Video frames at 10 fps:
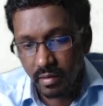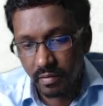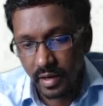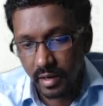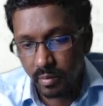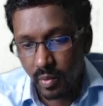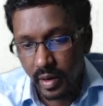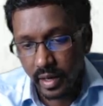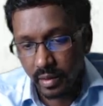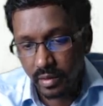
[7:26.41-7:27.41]

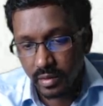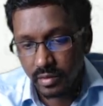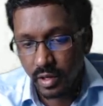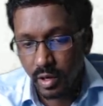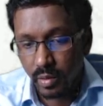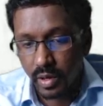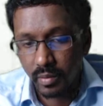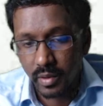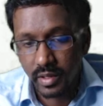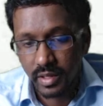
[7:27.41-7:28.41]

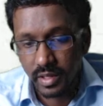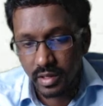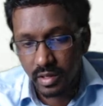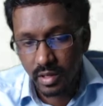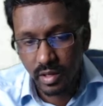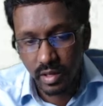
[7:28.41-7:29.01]
15.01 version